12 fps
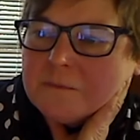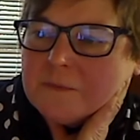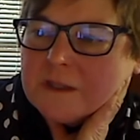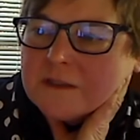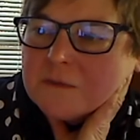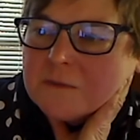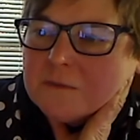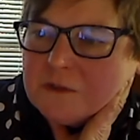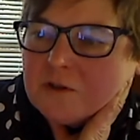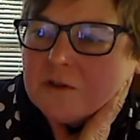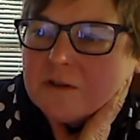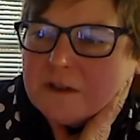ex
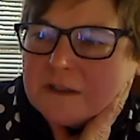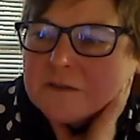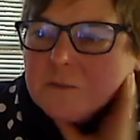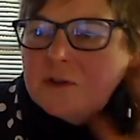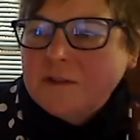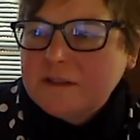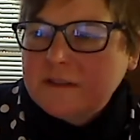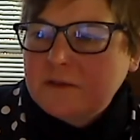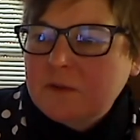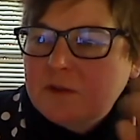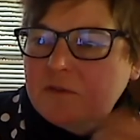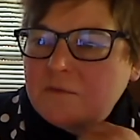your experiences
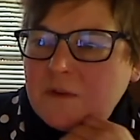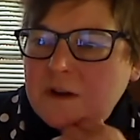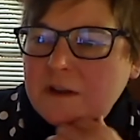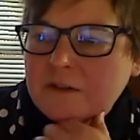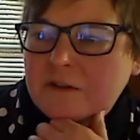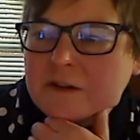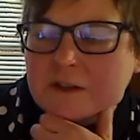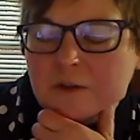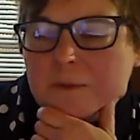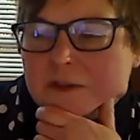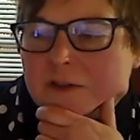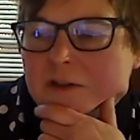with your father and your
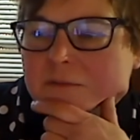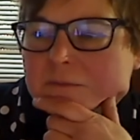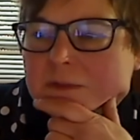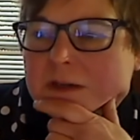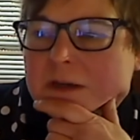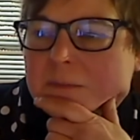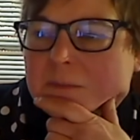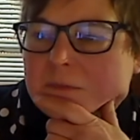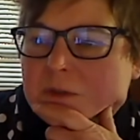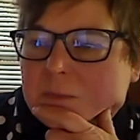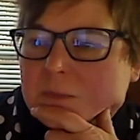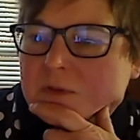mother, um,
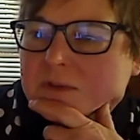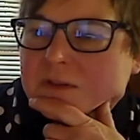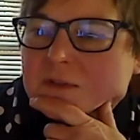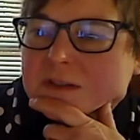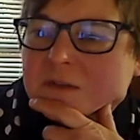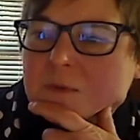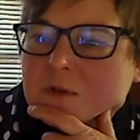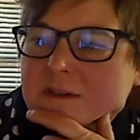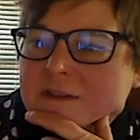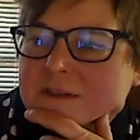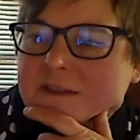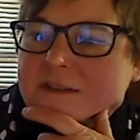the abusive
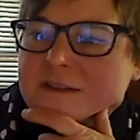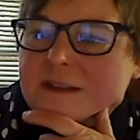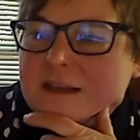experiences,